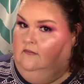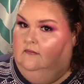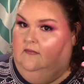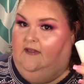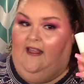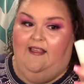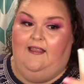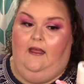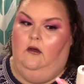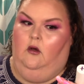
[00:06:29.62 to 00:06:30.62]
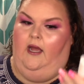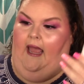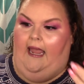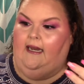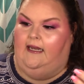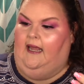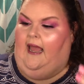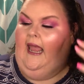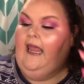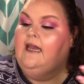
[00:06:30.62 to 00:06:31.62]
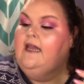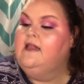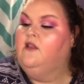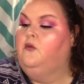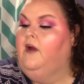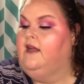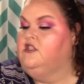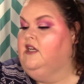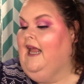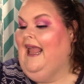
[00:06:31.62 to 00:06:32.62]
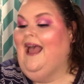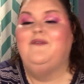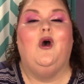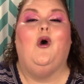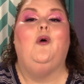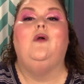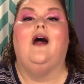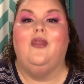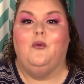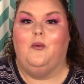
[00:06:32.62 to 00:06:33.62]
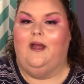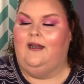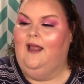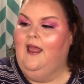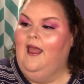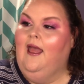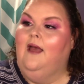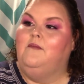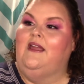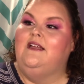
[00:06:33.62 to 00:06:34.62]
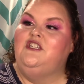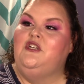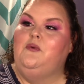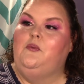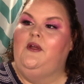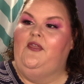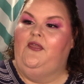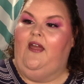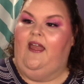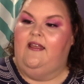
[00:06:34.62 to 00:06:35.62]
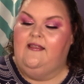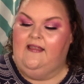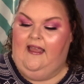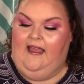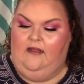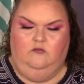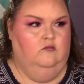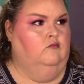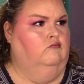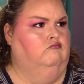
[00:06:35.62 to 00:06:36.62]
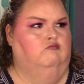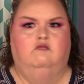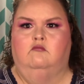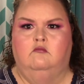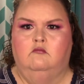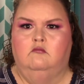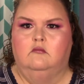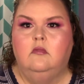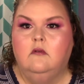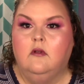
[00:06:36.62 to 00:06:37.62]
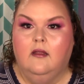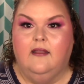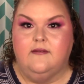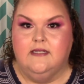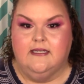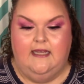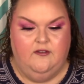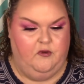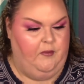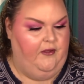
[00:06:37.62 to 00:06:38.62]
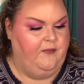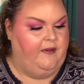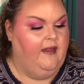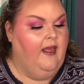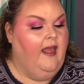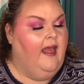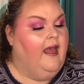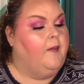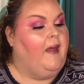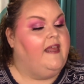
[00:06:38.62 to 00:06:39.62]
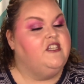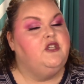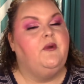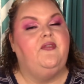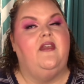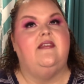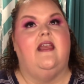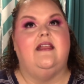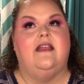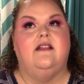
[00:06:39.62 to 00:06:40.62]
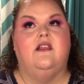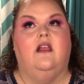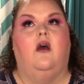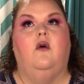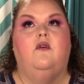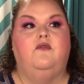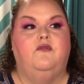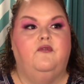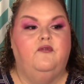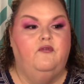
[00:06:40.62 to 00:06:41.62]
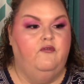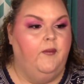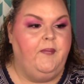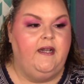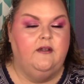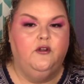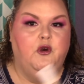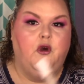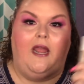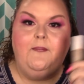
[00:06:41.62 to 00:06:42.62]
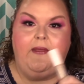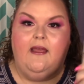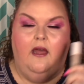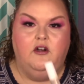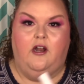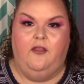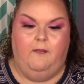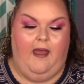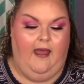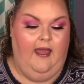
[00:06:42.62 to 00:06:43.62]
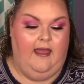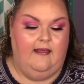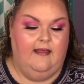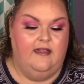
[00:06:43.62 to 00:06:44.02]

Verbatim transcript: This... hated it. I hated it so much, and I have a whole other one. My issue with this, that was a sneeze from my husband. My issue with this is it's so flippin' crepey underneath my eyes.